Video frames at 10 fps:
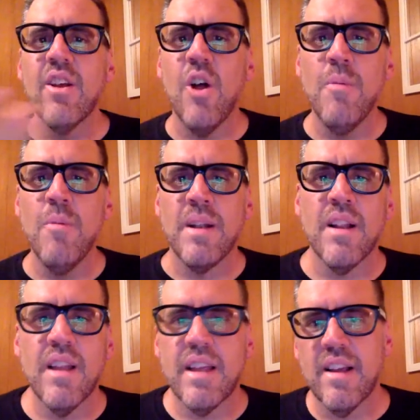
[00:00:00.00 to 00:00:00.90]
Kilchoman,
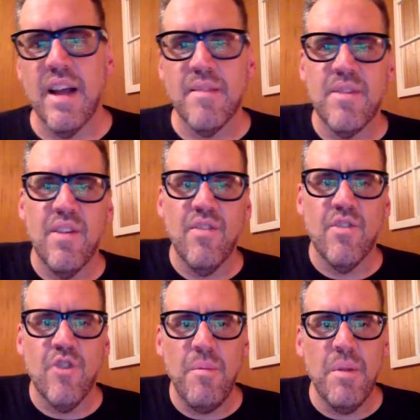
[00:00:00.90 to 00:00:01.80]
got themselves
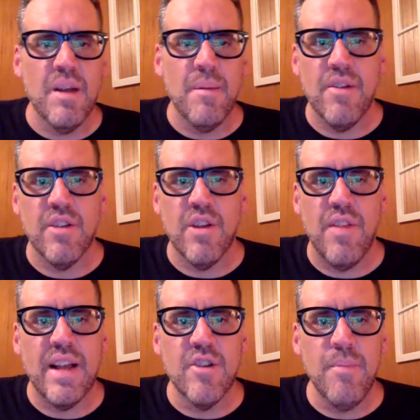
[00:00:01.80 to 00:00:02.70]
in trouble a couple years ago.
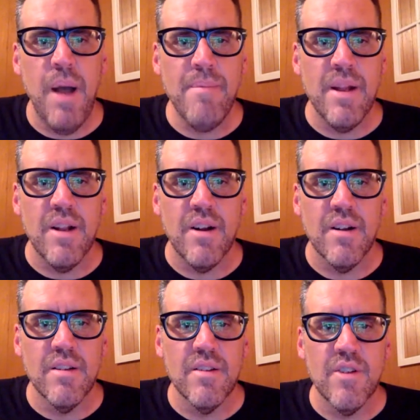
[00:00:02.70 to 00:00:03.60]
They got so
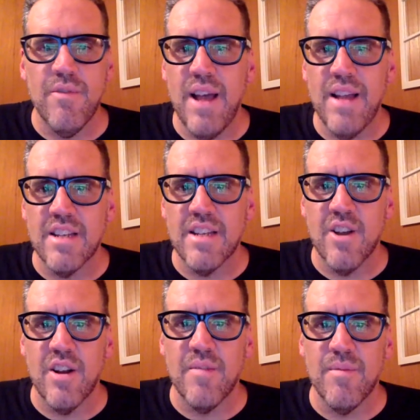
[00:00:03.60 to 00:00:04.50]
popular so fast, they
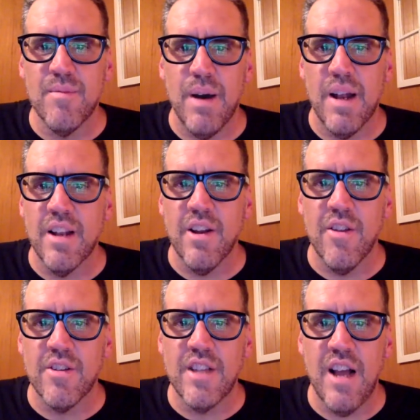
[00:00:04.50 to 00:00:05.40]
started bottling
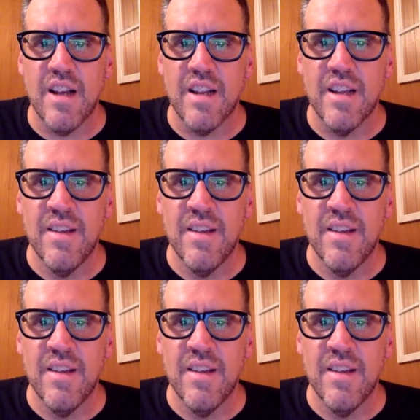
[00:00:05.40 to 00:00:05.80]
all their stock.